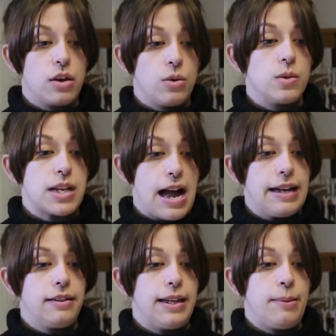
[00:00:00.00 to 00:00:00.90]
those
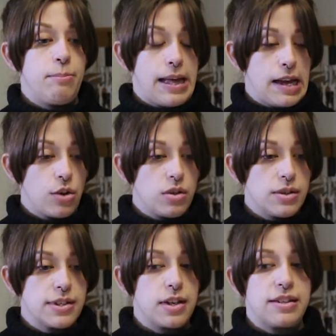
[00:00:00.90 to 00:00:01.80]
eyelet
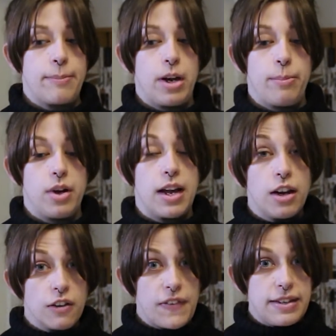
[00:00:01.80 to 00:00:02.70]
panels, because I'm going to put
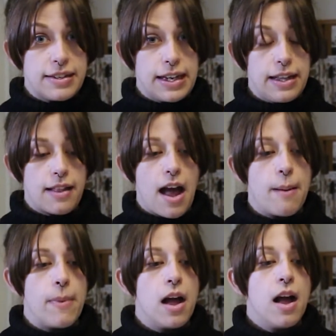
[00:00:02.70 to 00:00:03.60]
interfacing in
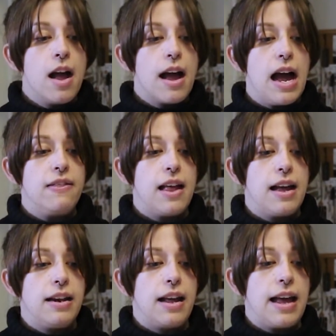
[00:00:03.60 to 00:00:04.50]
them and
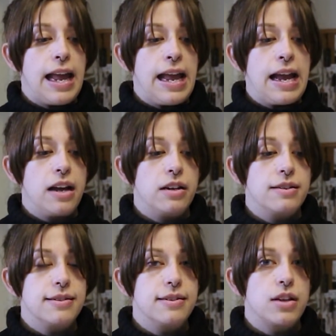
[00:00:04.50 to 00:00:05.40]
then
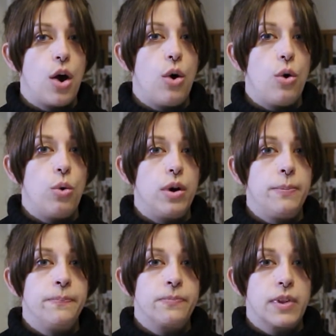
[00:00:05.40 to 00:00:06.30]
hand sew
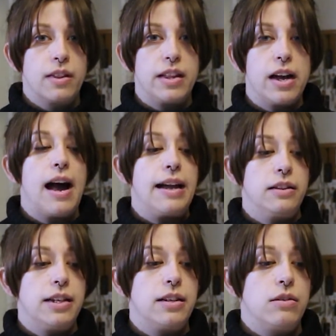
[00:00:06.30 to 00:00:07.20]
the
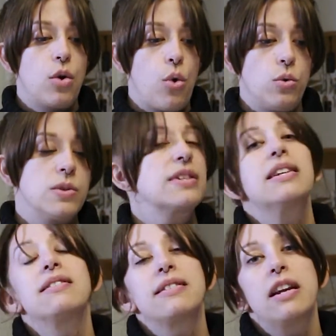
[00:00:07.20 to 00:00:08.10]
eyelet holes
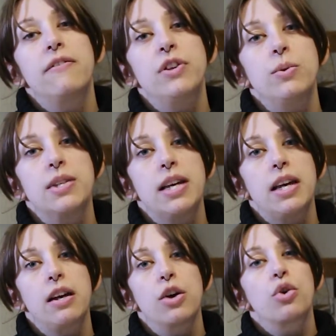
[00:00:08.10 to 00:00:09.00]
instead of
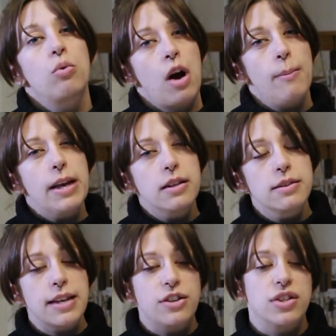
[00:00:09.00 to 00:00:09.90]
using
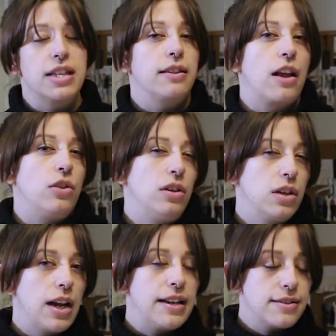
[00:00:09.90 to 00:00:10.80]
grommets. I just think that'll
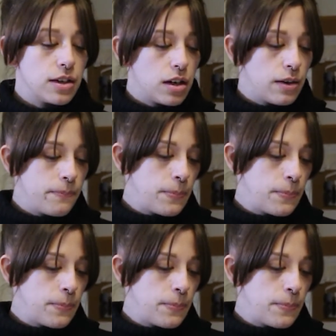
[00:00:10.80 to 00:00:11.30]
look nicer.